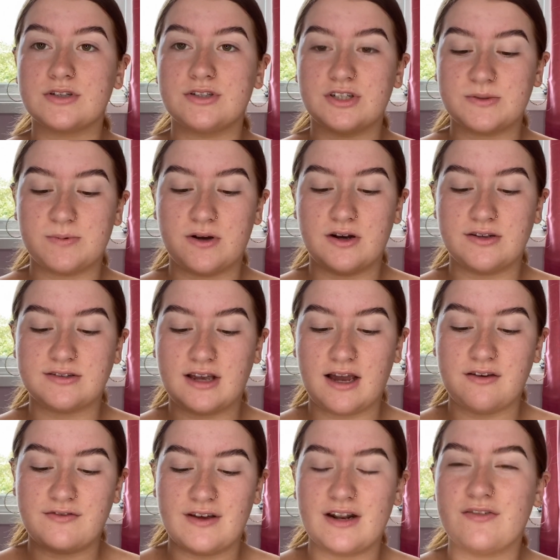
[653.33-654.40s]
just because I
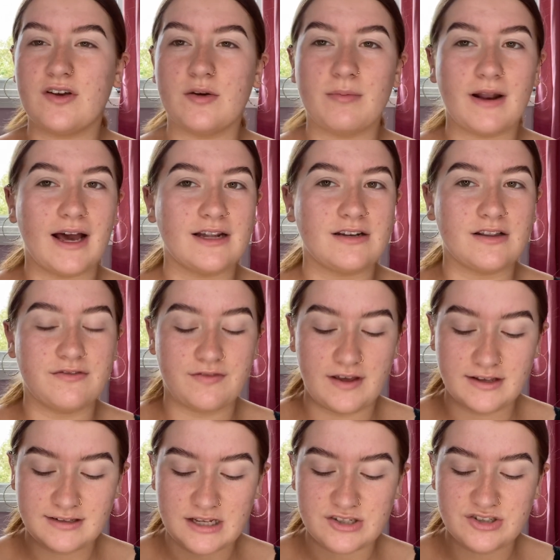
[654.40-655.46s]
feel if you apply it to the
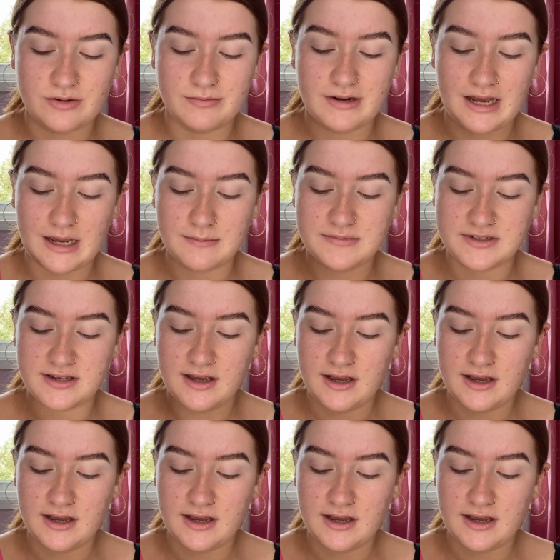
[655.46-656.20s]
face, it sometimes